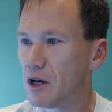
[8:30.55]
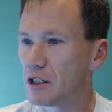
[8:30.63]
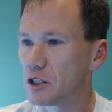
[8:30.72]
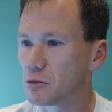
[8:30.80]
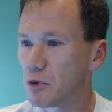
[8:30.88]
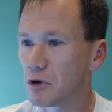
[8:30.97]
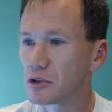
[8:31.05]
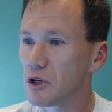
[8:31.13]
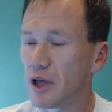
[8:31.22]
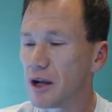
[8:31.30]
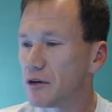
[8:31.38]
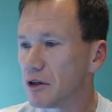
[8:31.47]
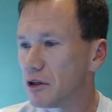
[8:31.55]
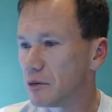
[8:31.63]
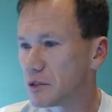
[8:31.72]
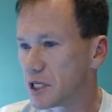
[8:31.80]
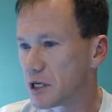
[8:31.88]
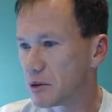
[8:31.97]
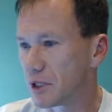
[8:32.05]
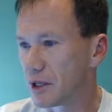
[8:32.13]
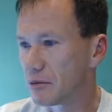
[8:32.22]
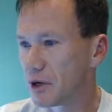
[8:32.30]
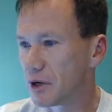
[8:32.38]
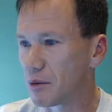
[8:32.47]
Disposal, I don't know, it was here
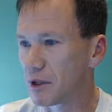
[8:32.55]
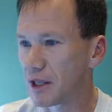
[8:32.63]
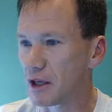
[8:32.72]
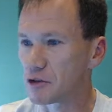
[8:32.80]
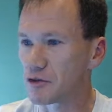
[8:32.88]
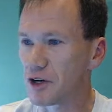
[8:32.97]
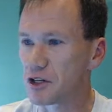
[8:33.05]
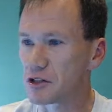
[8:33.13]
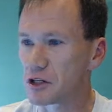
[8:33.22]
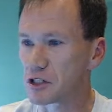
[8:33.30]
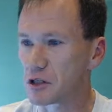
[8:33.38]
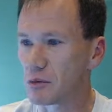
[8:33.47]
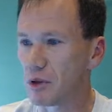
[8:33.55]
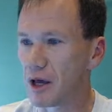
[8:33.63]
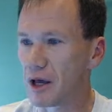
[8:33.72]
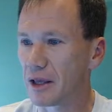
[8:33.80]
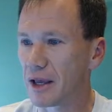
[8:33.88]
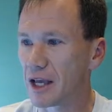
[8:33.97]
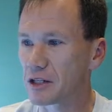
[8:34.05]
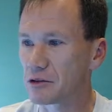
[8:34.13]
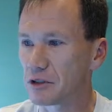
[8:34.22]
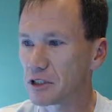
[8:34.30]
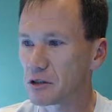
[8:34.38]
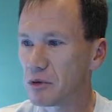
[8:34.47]
when I bought the house. Freezer doesn't apply, gas grill
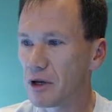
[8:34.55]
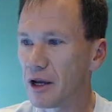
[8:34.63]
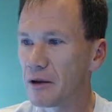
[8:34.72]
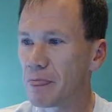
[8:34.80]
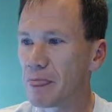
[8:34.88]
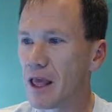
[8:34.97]
doesn't apply.